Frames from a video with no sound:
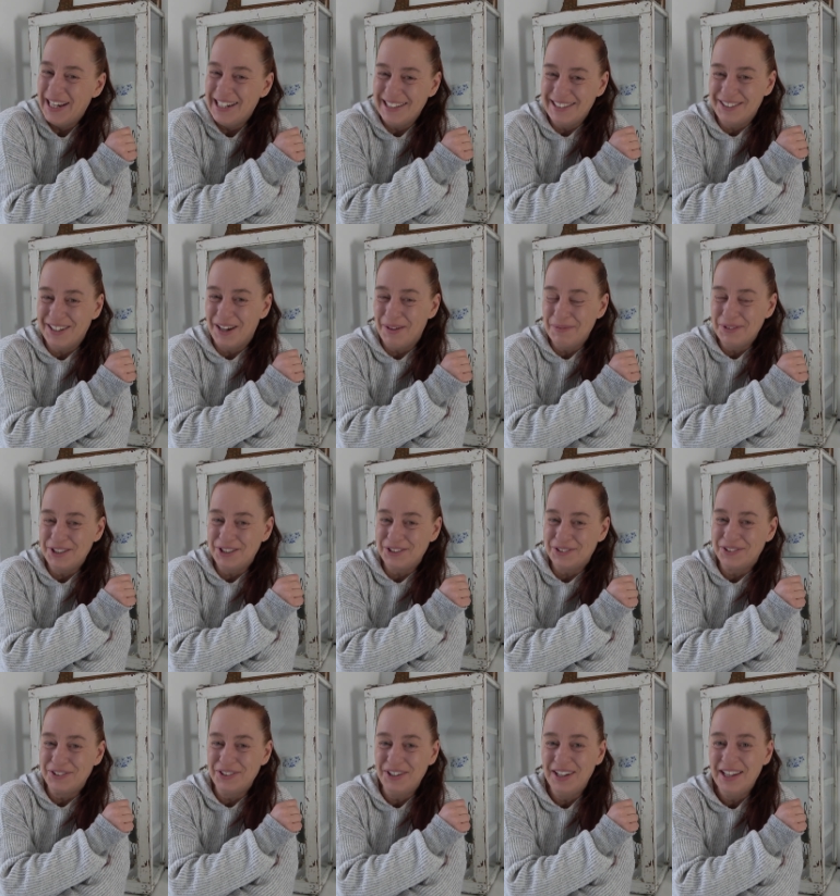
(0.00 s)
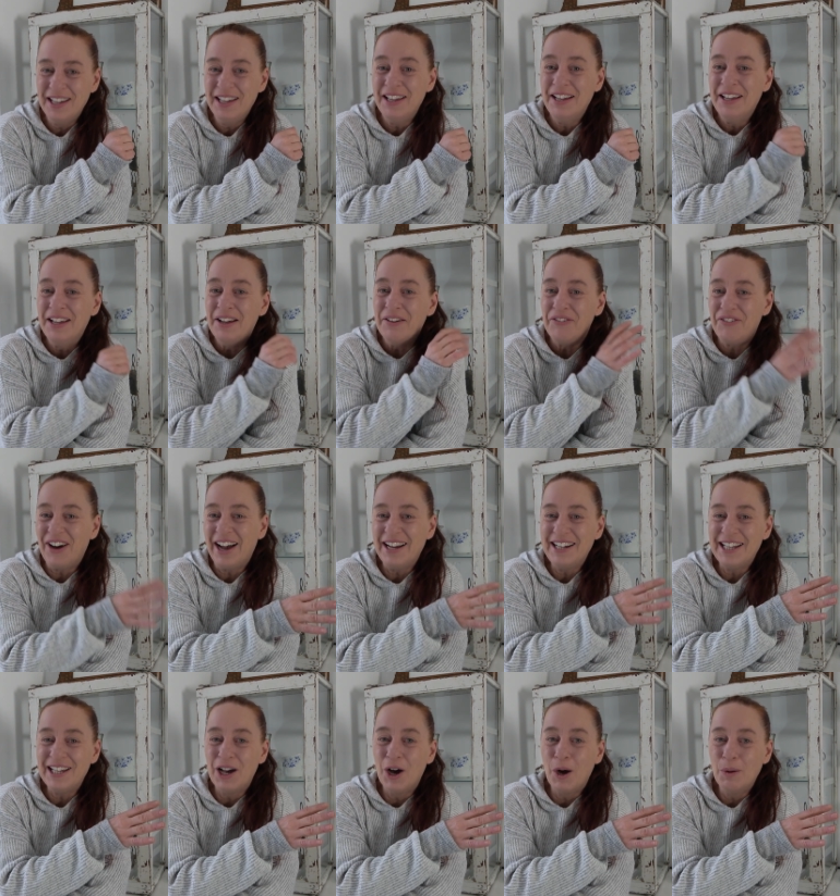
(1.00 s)
when it comes to
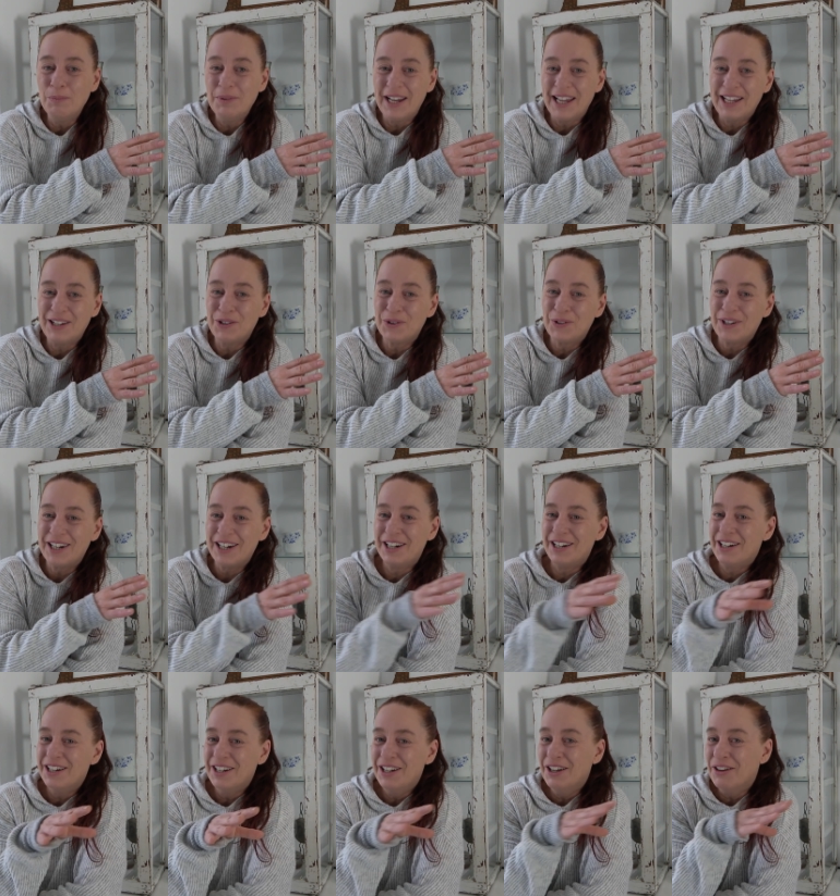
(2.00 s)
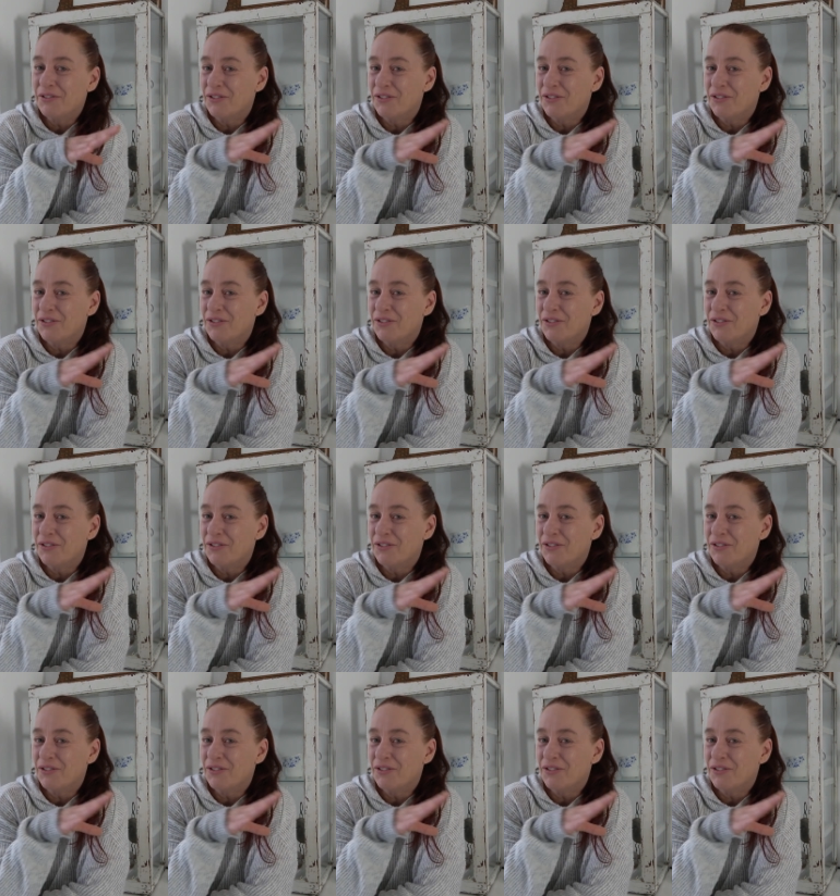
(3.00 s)
finding home decor